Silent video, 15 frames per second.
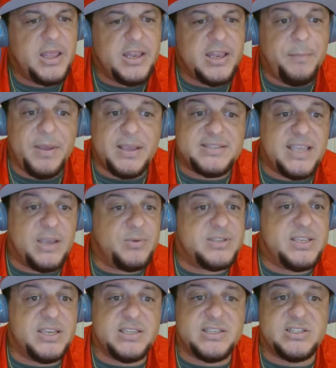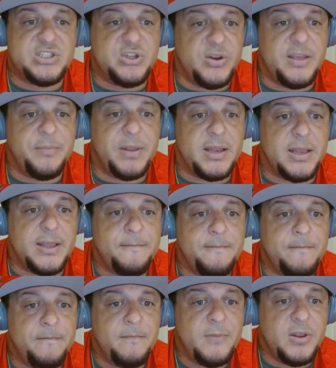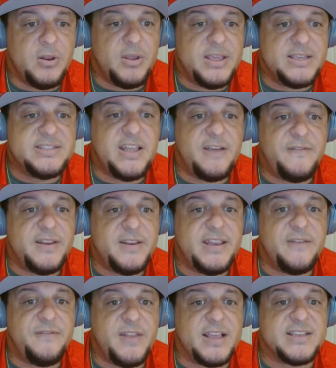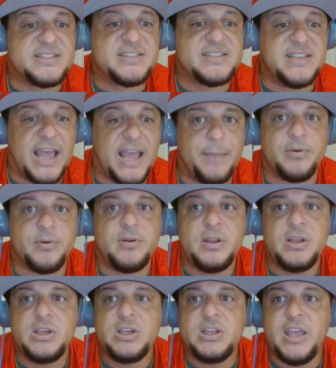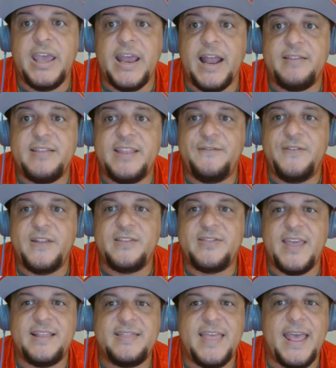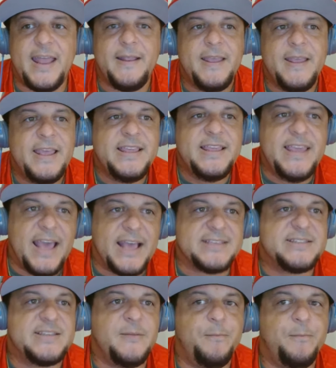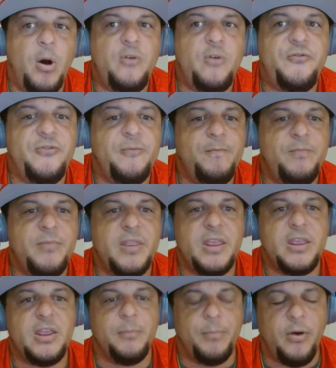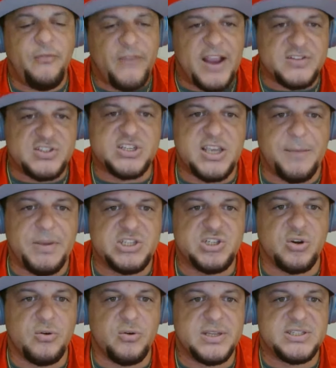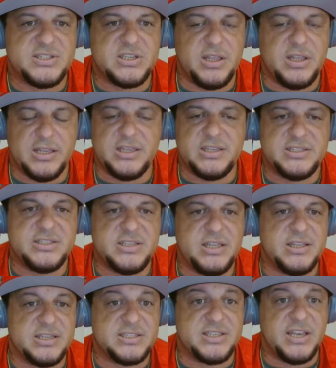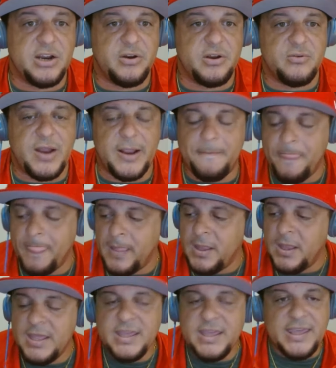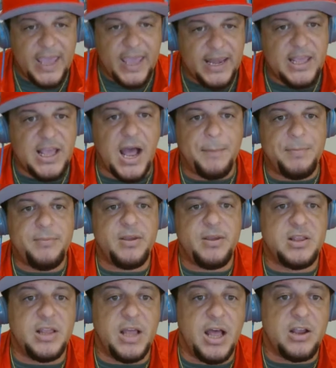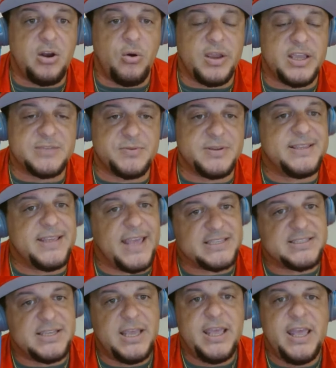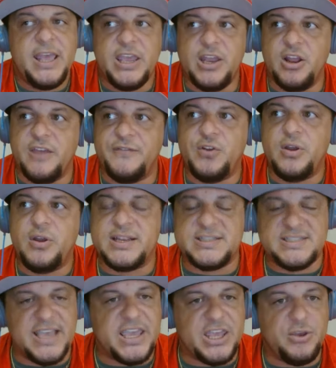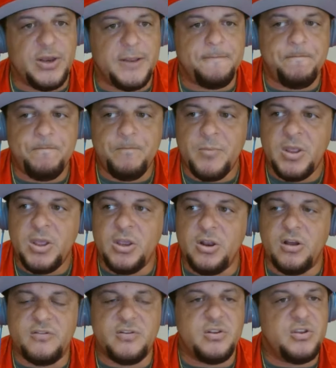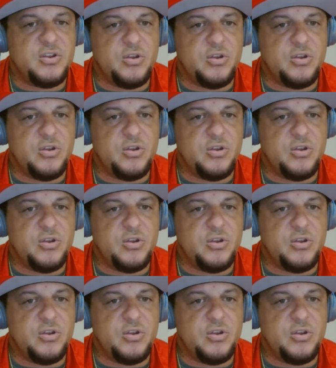the biggest thing was his shooting ability. You know, he is definitely a sniper. And I definitely think that, yes, both answers could be true in this scenario, right? Can he compliment Corey Kispert? Yes. You know, if you look at the second unit, you know,